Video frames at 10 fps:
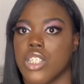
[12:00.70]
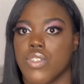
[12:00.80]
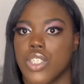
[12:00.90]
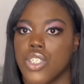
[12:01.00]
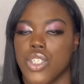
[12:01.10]

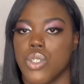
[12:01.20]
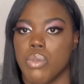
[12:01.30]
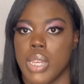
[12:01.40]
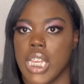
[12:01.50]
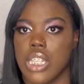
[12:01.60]
for 2
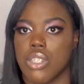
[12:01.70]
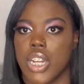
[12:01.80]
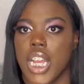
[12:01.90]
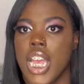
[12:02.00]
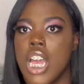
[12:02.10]
weeks,
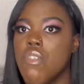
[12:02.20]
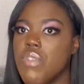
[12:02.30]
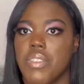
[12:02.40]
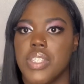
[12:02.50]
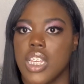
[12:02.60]
or
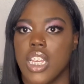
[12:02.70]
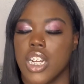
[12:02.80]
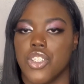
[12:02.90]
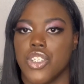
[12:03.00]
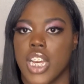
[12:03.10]

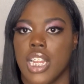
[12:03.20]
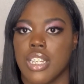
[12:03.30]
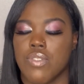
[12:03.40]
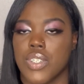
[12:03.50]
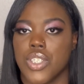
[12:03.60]

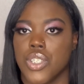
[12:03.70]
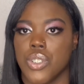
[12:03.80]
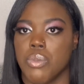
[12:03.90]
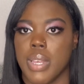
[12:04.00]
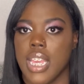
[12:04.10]
$1,500 for 2
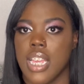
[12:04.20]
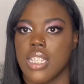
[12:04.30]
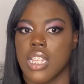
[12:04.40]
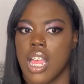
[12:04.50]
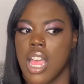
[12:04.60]
weeks.
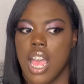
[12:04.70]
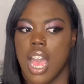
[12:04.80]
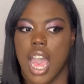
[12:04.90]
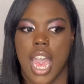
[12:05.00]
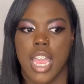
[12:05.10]

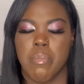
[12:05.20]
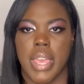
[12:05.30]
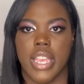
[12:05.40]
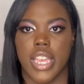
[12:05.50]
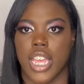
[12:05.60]
I
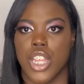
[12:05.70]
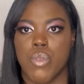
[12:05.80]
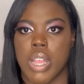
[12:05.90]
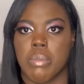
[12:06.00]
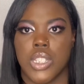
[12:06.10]
make
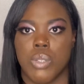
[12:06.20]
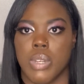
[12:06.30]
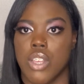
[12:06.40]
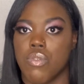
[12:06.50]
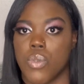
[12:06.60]
anywhere
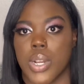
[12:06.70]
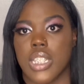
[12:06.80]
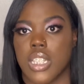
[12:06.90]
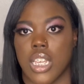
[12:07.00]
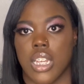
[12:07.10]
between
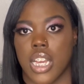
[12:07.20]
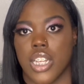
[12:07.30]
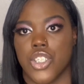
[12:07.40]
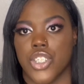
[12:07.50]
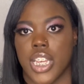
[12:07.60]

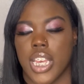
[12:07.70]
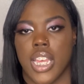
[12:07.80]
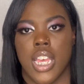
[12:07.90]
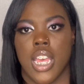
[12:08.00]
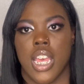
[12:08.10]
$1,400.
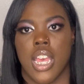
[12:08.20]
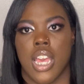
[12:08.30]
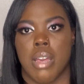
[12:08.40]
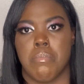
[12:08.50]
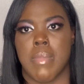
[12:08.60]

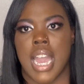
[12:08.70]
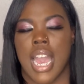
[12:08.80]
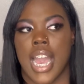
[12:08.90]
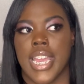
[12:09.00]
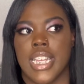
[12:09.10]
My
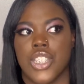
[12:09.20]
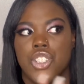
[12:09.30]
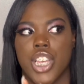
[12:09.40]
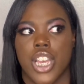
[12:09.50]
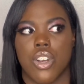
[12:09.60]
highest
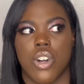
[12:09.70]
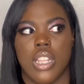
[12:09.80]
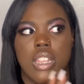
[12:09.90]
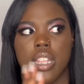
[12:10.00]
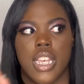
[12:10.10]
check
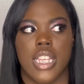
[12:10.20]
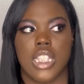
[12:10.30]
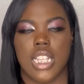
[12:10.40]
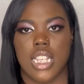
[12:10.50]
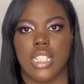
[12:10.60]
on this
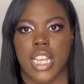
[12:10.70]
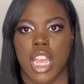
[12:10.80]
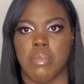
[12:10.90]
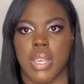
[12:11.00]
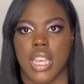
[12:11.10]

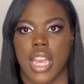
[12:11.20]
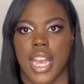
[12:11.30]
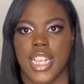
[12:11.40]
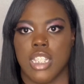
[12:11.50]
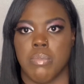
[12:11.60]
assignment
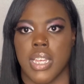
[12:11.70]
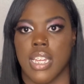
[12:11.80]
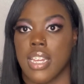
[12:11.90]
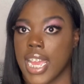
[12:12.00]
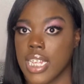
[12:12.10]
has
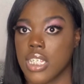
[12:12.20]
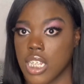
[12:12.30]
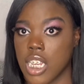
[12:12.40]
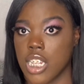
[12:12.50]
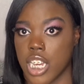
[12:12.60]
been
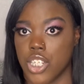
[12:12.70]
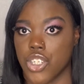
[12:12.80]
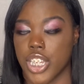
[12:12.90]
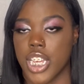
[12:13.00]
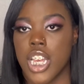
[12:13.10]

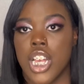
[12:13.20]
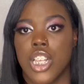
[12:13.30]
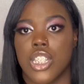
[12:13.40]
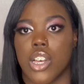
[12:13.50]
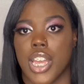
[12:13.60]
$1,900.
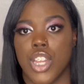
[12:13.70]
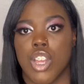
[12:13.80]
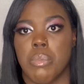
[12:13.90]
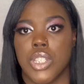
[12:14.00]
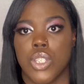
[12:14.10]
So anywhere
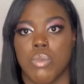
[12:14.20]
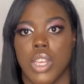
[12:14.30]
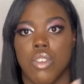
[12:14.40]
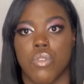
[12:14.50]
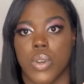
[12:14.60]

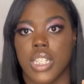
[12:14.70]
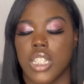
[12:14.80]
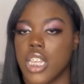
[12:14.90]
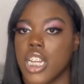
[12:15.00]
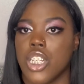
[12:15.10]
between
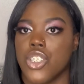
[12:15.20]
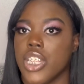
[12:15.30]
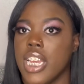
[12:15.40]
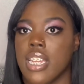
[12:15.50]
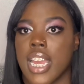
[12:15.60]

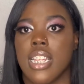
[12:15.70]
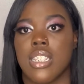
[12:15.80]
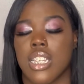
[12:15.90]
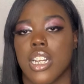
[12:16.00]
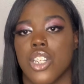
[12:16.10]
$1,400 and
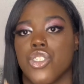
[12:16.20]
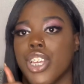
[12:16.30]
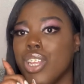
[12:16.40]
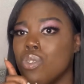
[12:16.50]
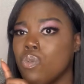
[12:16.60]
$1,900
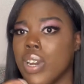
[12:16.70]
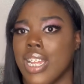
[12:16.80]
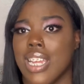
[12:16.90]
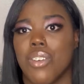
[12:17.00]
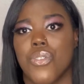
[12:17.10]
in 1
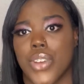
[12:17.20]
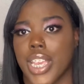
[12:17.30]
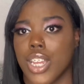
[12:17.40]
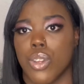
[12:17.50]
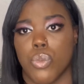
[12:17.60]

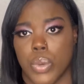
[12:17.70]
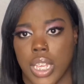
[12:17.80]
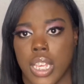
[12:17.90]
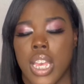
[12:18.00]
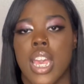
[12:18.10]
freaking
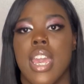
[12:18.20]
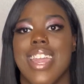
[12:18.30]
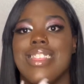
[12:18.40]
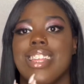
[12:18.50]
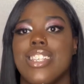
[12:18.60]
week.
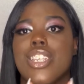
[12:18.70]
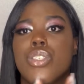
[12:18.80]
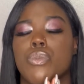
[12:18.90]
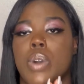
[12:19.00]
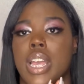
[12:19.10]
And this is
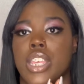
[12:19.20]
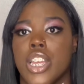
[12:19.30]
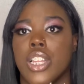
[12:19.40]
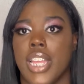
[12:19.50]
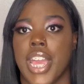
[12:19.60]
1
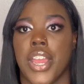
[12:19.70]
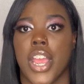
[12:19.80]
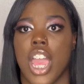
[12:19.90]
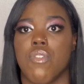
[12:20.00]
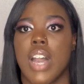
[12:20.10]
year later.
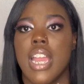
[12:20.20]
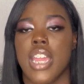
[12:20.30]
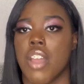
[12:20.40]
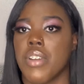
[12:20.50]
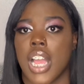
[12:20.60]
If I
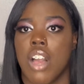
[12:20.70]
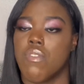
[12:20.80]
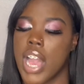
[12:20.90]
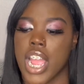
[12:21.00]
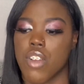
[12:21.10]
never got
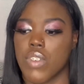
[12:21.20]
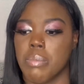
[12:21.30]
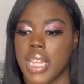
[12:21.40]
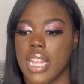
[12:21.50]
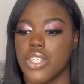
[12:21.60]
fired from
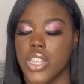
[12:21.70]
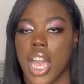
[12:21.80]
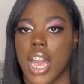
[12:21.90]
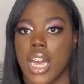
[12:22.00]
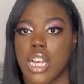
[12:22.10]
that
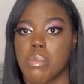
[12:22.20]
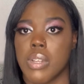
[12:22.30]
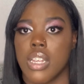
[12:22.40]
job,